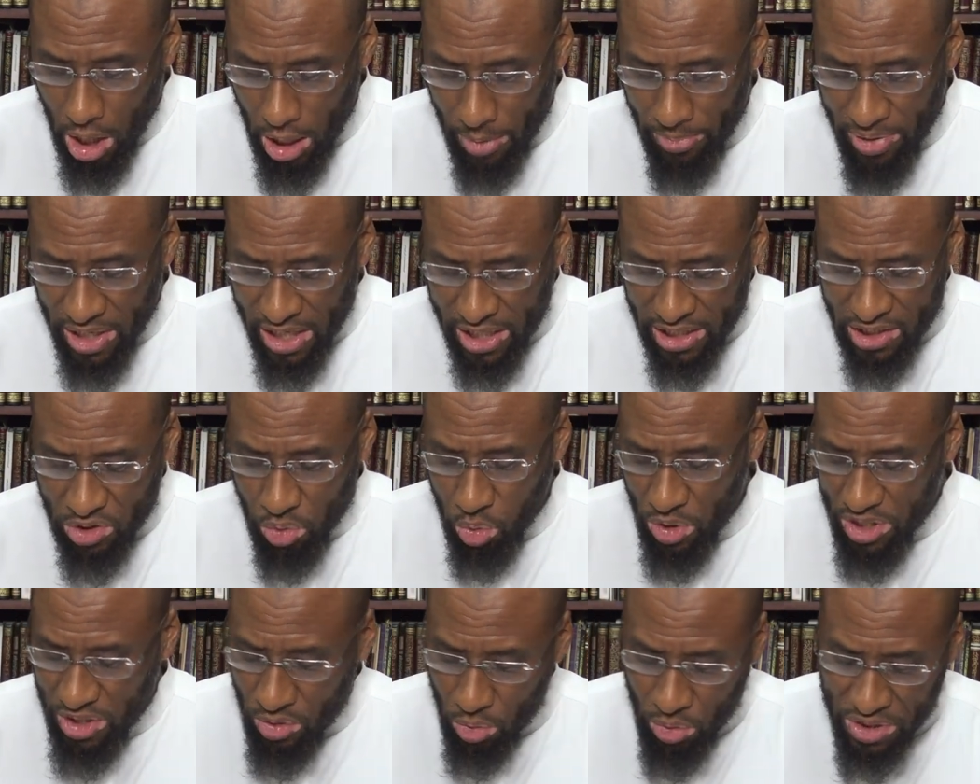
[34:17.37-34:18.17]
because
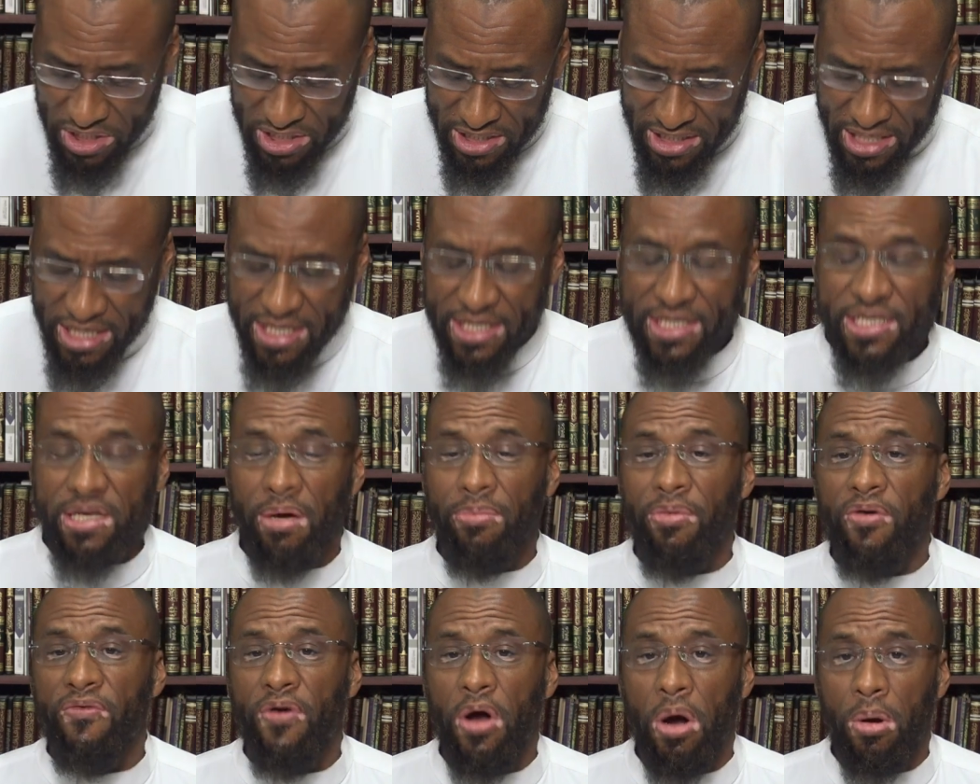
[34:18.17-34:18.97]
we, we see
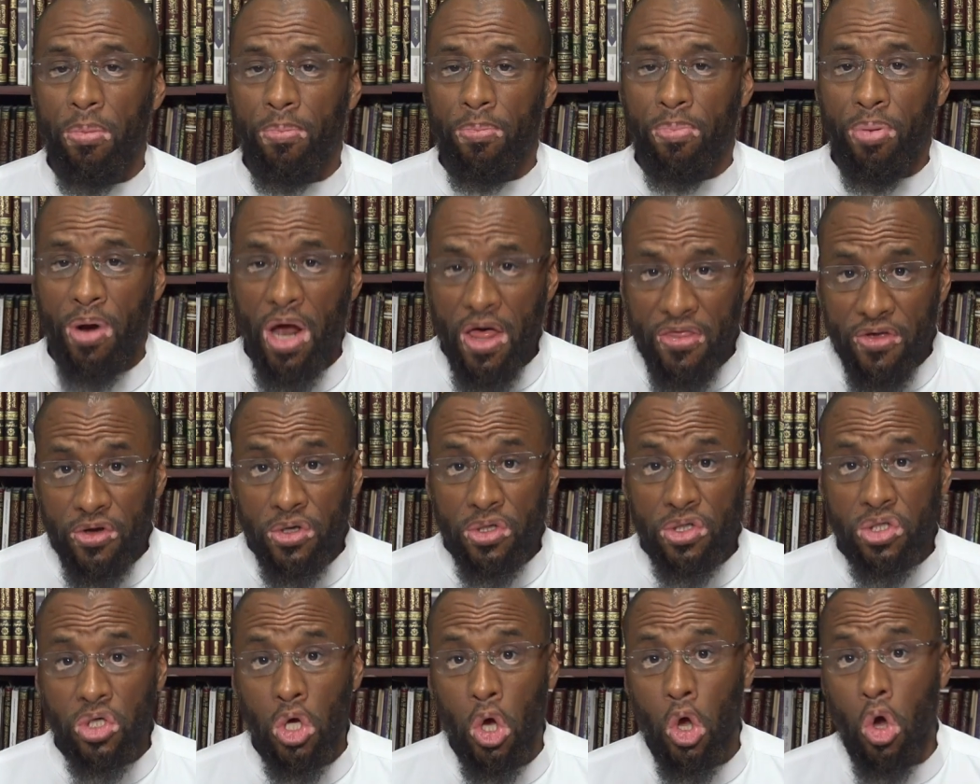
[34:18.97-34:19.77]
some of our
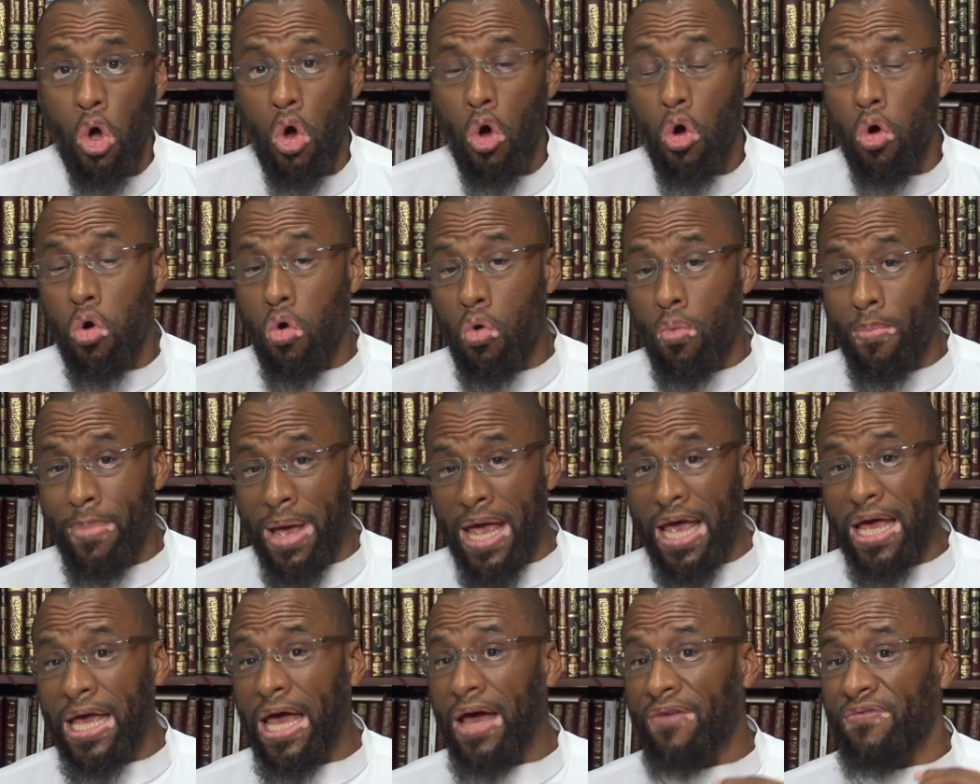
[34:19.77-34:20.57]
brothers who
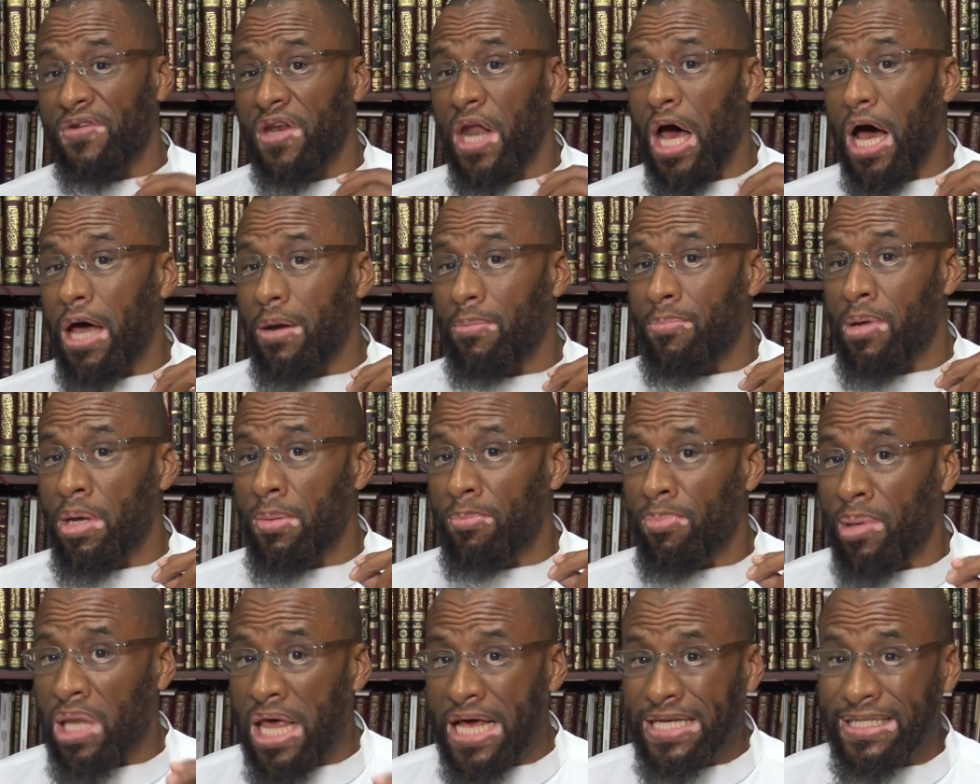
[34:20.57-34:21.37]
may have not
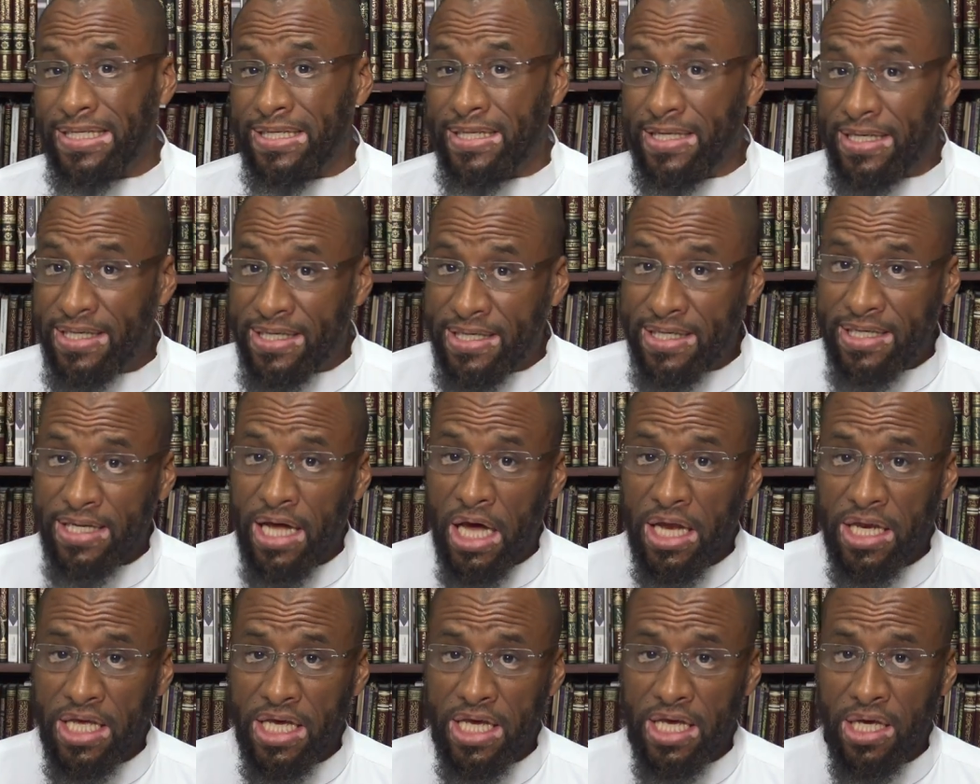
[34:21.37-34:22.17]
been blessed to
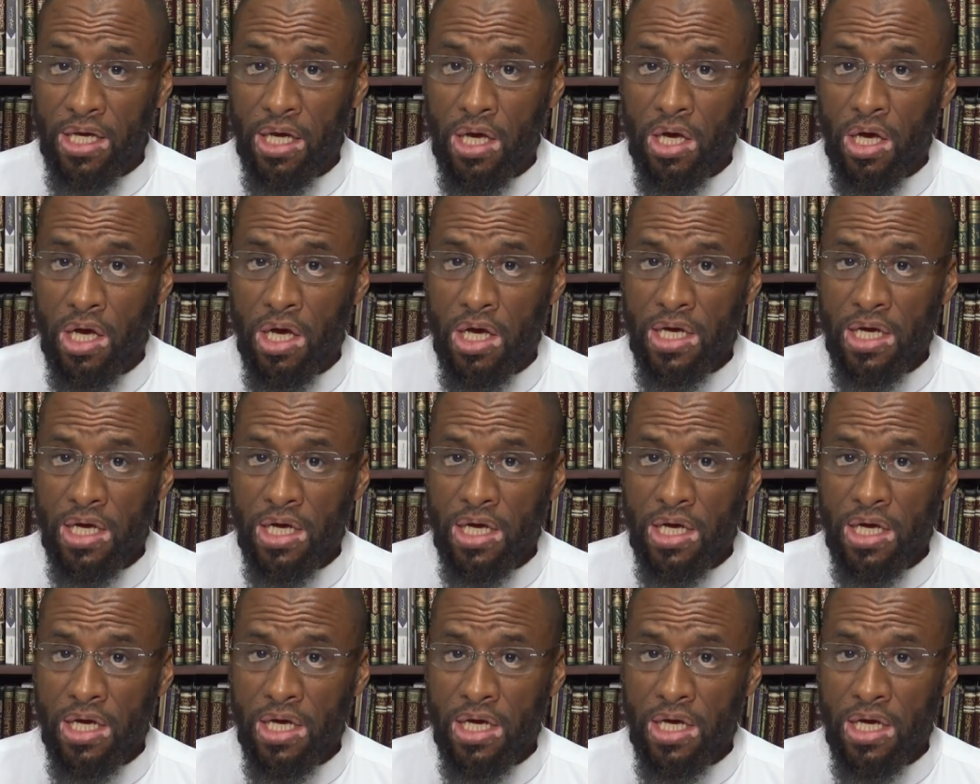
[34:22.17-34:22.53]
study